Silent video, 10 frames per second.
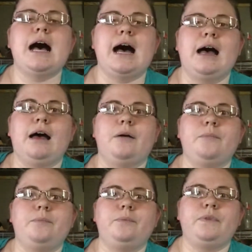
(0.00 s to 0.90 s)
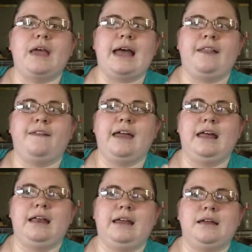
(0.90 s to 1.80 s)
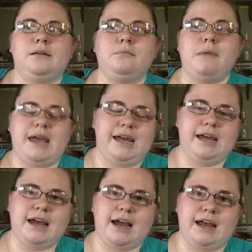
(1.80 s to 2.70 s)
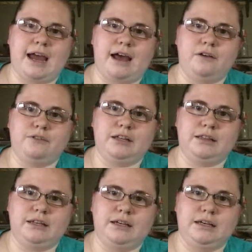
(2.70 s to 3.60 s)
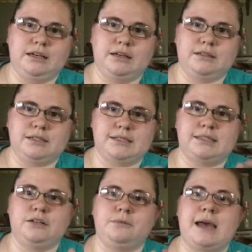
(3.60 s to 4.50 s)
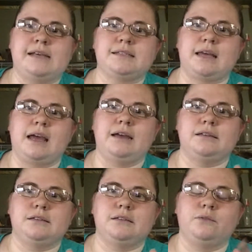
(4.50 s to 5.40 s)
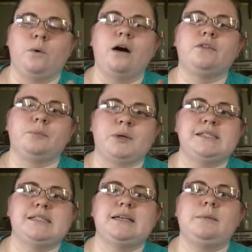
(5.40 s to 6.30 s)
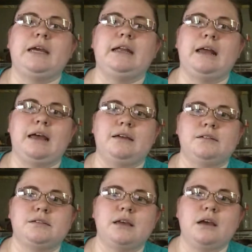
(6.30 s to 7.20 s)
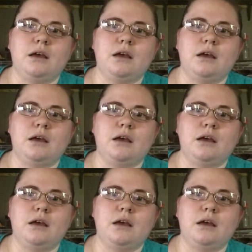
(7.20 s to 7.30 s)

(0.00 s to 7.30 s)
And then in May, I have the Tuxedo Mask and, well, the Prince Endymion and